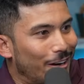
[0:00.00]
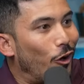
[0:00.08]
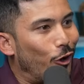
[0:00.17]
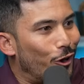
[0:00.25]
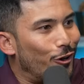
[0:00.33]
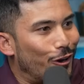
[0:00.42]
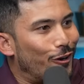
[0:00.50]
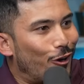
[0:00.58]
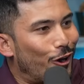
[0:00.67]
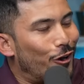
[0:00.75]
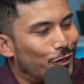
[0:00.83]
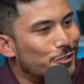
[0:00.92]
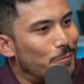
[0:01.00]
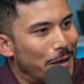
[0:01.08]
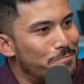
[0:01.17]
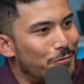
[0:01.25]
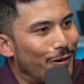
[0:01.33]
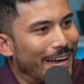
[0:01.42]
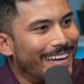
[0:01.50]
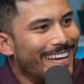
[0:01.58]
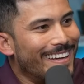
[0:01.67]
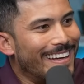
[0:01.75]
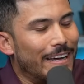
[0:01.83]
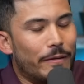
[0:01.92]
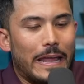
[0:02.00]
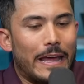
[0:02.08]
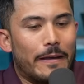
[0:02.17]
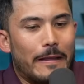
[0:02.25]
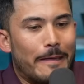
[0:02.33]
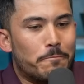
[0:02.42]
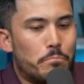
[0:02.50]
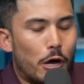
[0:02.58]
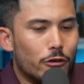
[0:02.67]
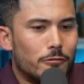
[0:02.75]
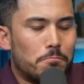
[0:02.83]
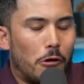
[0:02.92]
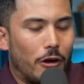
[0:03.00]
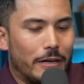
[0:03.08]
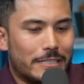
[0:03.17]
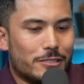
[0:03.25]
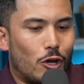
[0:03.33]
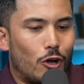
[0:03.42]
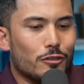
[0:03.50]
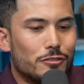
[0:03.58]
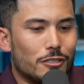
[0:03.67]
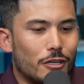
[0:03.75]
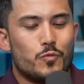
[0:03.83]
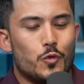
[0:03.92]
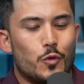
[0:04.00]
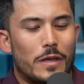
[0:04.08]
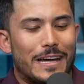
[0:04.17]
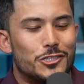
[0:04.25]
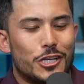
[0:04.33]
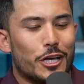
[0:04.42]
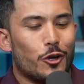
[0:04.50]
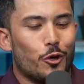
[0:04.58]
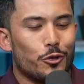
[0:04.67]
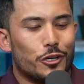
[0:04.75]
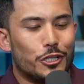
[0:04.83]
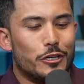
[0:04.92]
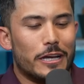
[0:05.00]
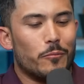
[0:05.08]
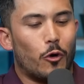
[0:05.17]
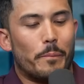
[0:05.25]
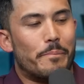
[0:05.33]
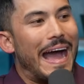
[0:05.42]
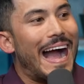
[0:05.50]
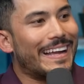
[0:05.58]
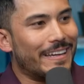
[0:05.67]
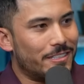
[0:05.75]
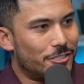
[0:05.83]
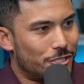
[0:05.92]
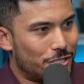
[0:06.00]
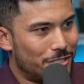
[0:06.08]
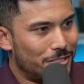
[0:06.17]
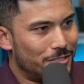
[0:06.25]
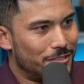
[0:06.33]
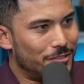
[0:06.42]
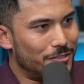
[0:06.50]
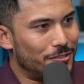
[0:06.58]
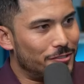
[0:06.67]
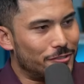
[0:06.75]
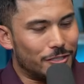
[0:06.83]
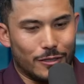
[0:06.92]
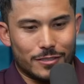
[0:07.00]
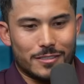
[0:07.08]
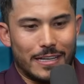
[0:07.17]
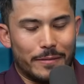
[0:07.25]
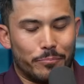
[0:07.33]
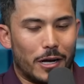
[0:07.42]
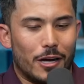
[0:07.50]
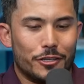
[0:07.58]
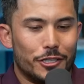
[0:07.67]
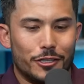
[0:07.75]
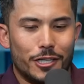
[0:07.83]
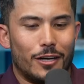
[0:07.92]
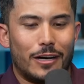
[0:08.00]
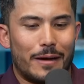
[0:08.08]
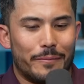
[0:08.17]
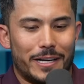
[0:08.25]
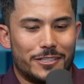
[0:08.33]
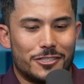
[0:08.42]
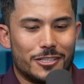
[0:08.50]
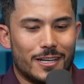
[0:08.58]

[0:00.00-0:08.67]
harder and harder is my point. Yeah. And both parties also, as you get older, you get more baggage. So it's like, bro, you know how much